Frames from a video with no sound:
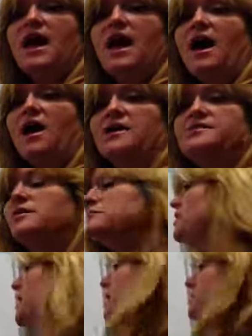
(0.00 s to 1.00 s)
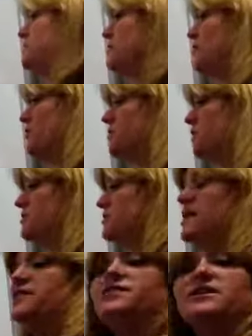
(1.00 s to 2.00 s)
I sometimes in other
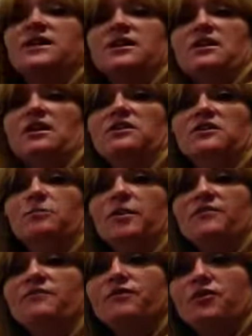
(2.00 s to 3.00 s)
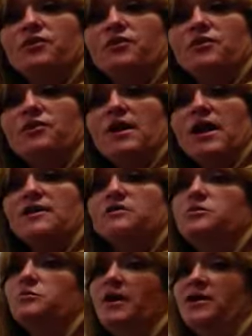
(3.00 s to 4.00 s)
years even get a little bit further and
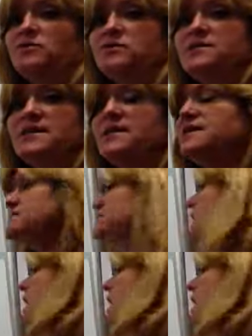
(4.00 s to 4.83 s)
do matrices,